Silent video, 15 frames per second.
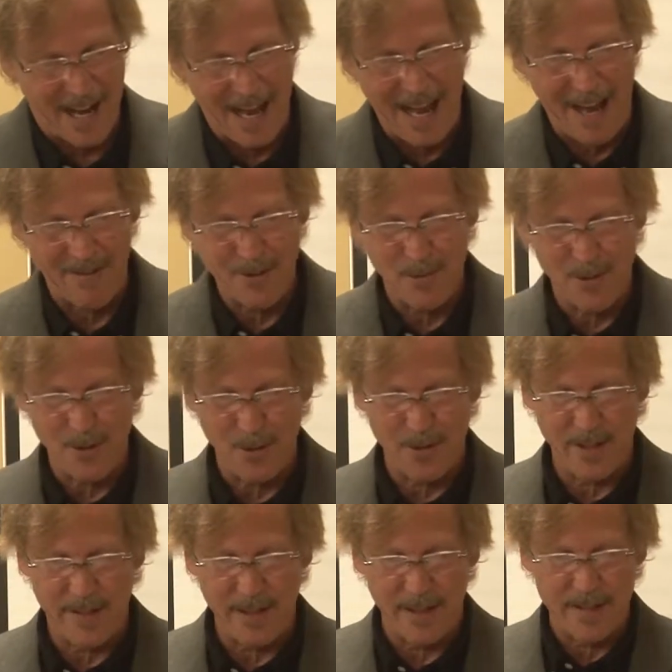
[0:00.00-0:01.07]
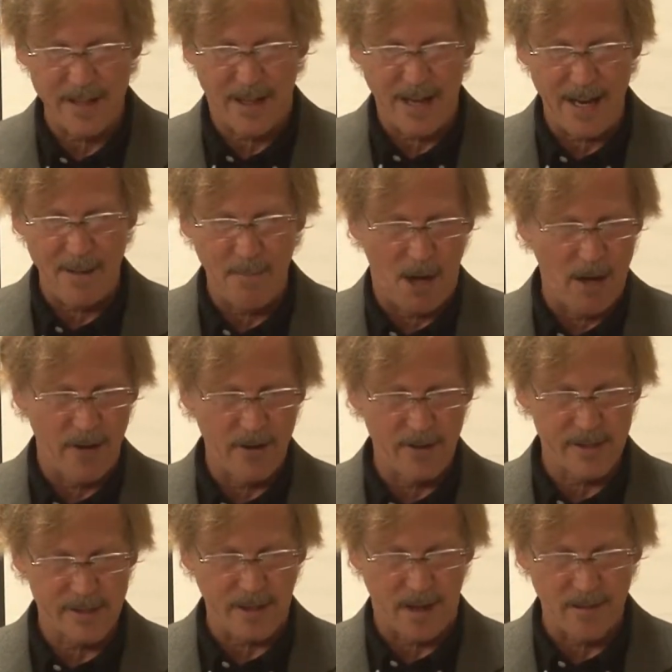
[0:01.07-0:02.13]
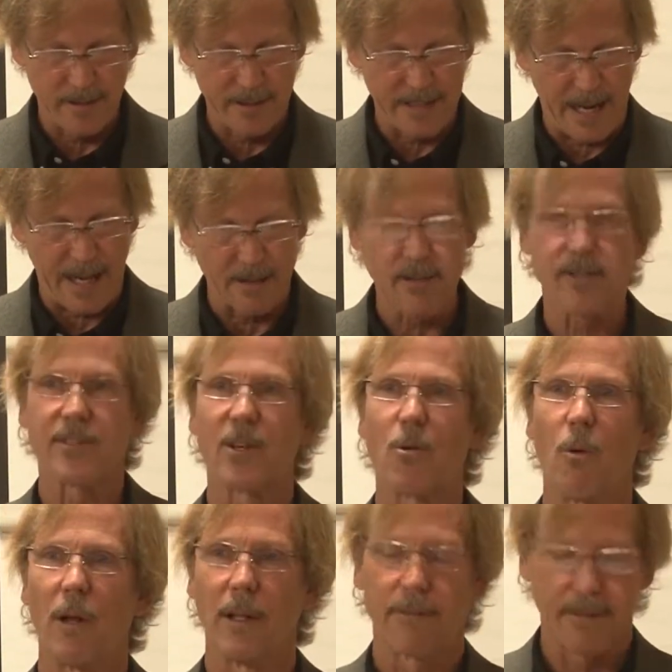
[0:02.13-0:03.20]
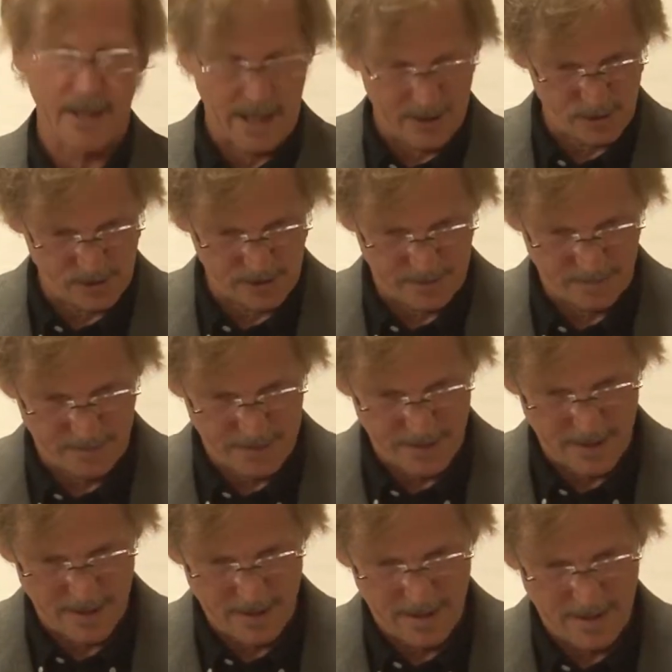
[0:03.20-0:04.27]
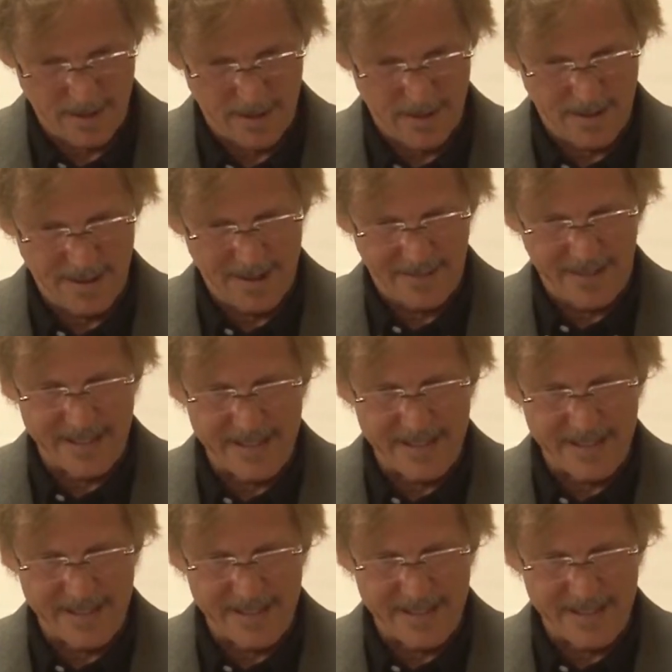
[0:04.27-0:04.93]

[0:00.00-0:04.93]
I have to resort to the time honored scholarly dance, the qualification. The